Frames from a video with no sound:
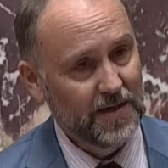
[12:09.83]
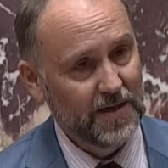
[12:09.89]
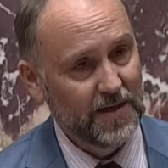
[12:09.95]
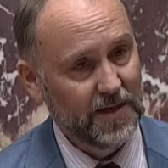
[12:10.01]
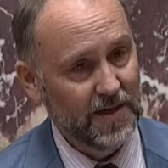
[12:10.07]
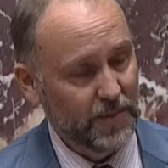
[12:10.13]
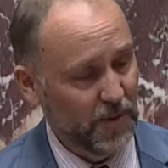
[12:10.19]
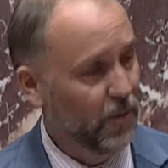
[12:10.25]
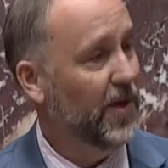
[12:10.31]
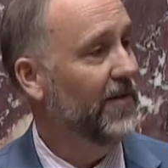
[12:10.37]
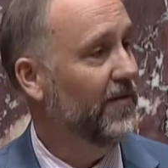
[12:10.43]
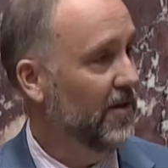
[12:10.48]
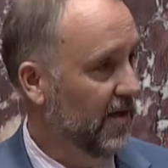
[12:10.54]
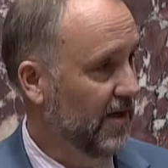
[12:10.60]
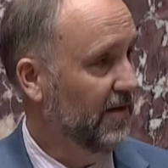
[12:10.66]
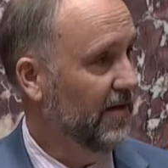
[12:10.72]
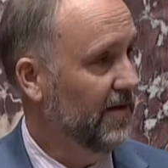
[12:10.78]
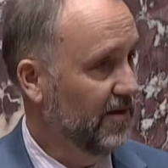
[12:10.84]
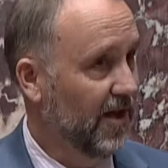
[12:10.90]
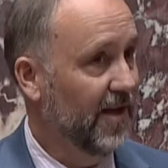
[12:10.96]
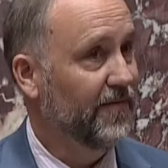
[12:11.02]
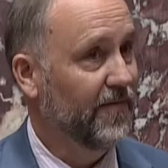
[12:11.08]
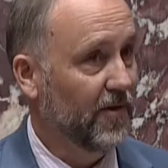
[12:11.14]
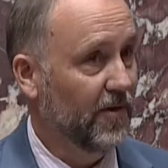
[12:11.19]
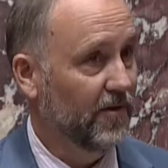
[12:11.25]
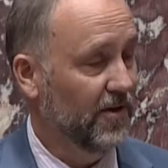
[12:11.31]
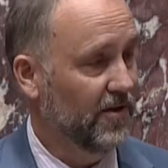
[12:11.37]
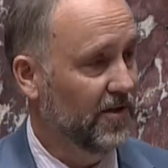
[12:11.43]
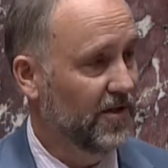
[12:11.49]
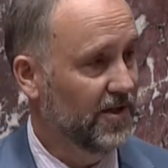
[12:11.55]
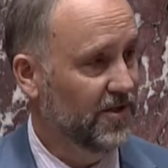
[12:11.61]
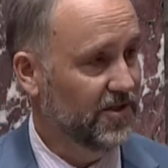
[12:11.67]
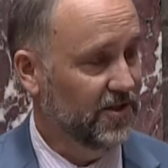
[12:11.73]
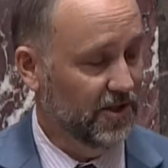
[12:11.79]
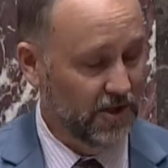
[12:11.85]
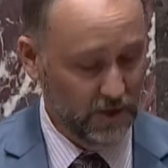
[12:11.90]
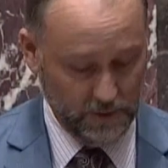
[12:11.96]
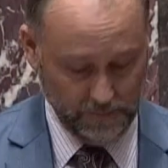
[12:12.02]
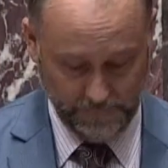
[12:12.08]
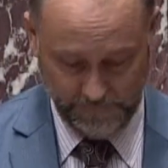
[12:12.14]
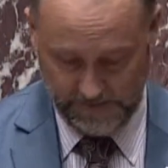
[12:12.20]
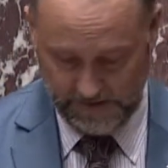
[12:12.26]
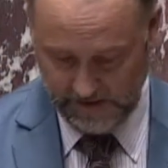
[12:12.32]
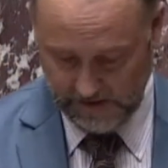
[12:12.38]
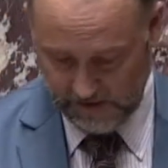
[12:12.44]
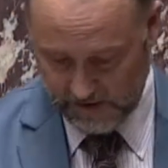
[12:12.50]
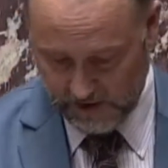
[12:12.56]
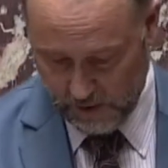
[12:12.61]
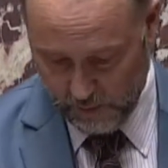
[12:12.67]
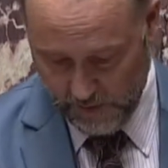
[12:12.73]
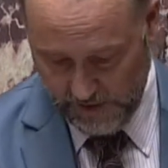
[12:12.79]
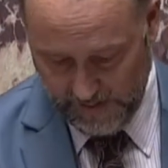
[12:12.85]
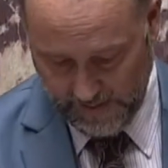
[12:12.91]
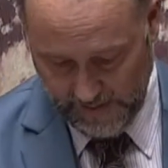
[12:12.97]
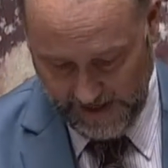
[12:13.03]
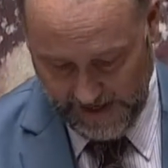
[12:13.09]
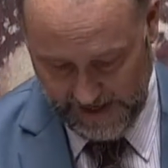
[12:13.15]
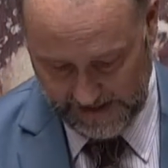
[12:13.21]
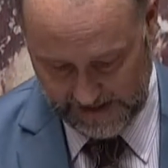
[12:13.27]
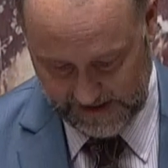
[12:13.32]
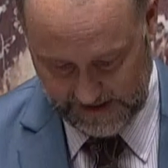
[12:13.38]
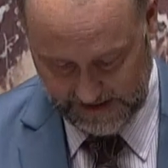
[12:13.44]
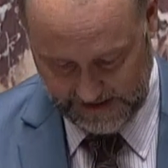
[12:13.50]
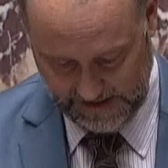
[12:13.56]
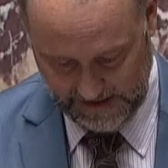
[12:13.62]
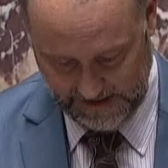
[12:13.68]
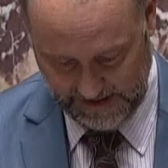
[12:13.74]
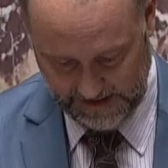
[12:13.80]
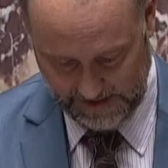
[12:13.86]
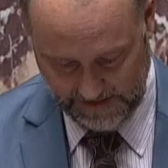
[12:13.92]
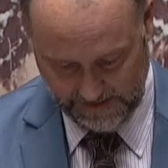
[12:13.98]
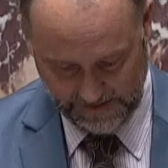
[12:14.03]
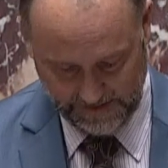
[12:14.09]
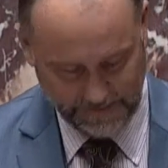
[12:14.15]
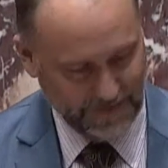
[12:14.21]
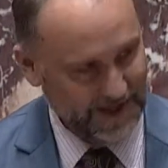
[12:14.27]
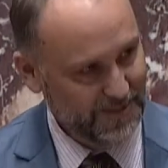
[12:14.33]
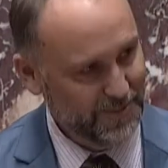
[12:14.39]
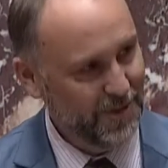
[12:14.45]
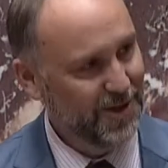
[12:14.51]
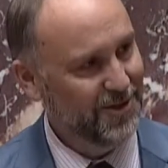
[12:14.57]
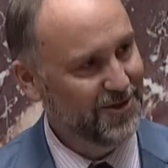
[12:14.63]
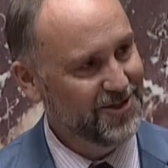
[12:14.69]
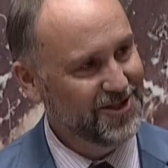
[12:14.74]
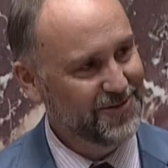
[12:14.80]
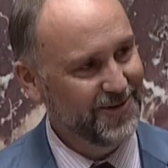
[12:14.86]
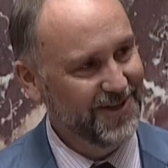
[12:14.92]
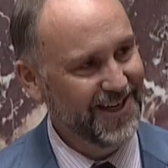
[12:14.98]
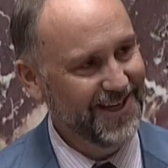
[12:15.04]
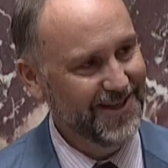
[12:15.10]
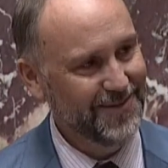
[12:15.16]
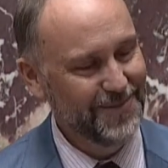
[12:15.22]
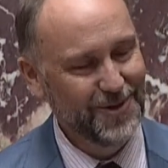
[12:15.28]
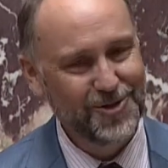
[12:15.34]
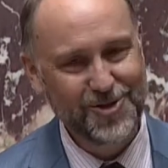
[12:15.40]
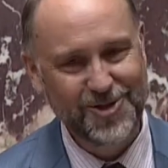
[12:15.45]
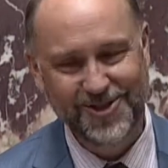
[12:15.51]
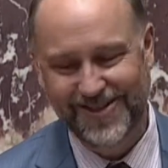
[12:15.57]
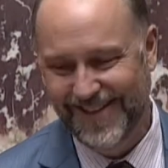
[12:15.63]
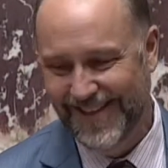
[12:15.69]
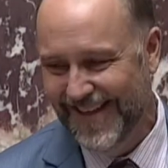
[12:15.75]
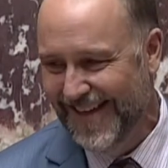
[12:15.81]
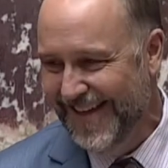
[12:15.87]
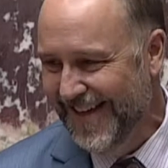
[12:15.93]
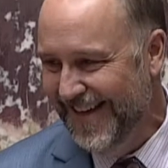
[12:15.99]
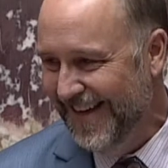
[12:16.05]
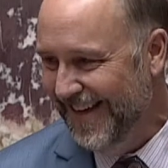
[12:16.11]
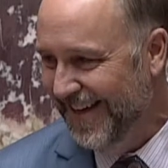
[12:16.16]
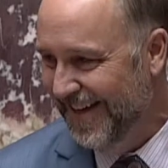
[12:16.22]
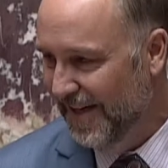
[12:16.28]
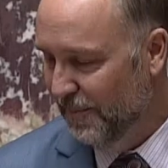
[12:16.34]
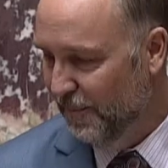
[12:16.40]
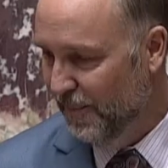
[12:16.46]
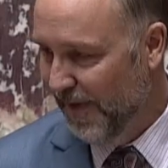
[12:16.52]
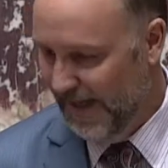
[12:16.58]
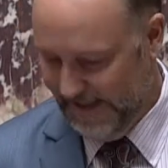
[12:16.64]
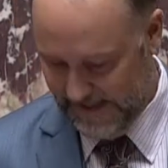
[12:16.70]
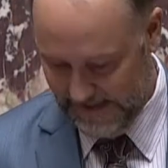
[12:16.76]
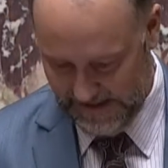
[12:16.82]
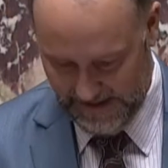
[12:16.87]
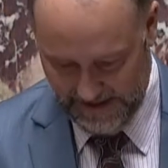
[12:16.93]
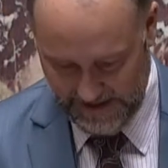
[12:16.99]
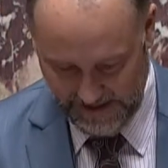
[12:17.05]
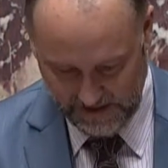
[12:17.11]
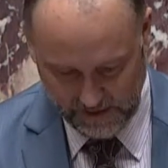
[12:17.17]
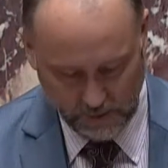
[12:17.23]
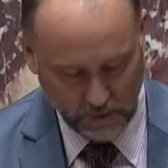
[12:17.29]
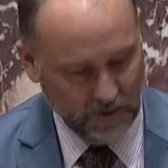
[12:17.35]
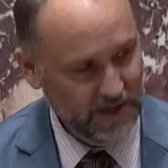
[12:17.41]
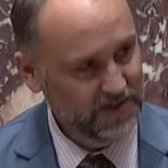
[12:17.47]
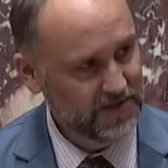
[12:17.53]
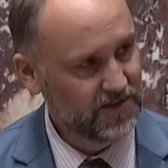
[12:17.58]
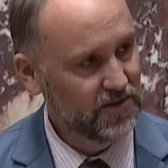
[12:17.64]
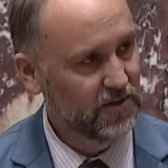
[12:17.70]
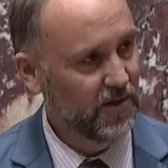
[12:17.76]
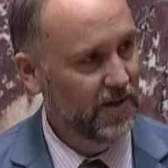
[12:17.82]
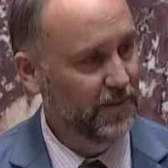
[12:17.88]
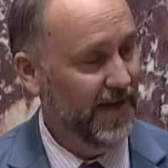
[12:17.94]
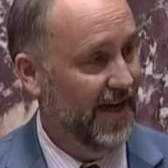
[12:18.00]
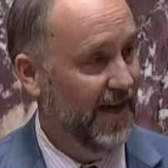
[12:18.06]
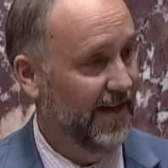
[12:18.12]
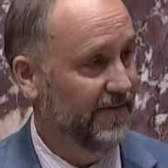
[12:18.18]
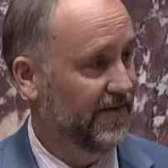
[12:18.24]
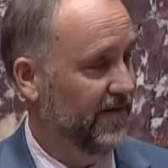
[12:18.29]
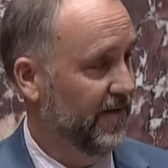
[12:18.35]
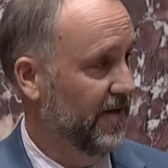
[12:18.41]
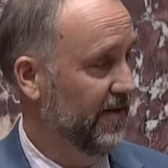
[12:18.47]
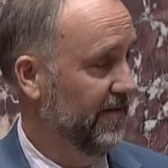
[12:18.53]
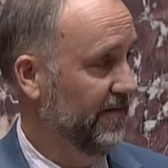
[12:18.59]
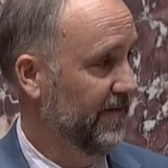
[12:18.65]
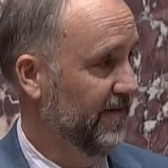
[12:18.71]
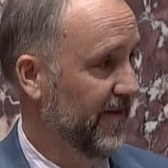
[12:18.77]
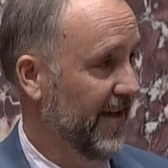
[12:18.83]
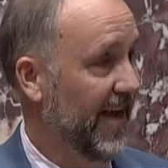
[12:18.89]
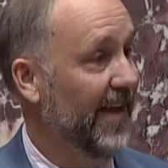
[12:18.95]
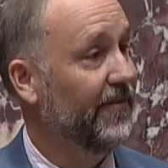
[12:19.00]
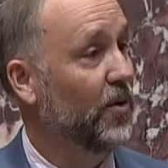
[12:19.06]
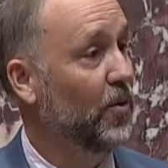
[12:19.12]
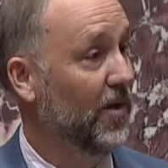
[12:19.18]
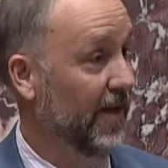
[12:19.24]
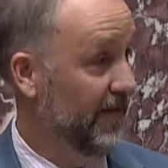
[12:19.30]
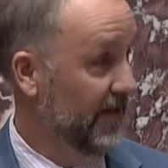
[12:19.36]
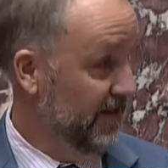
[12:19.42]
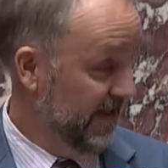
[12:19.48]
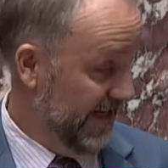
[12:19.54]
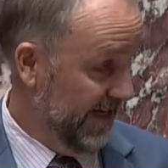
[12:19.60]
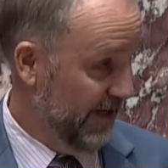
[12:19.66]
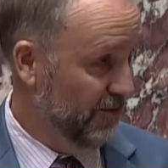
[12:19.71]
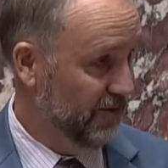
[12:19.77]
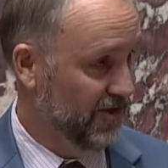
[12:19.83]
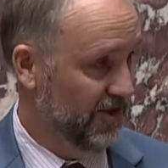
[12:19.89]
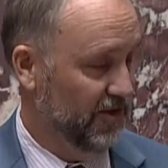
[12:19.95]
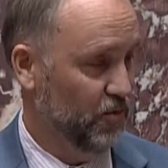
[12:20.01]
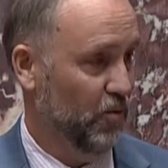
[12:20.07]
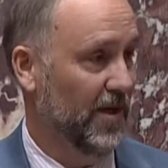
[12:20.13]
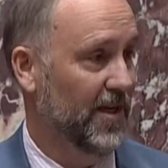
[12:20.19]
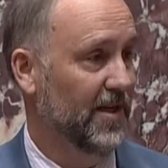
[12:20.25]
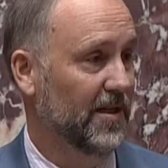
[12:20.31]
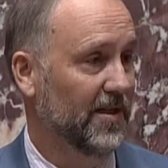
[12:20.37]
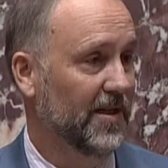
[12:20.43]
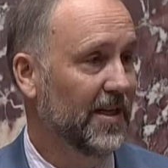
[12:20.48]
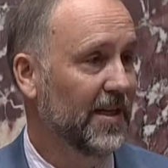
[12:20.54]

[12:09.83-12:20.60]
But we have a lot further to go. So with that, my apologies for getting emotional, but I do want to, on behalf of everyone in this House as well,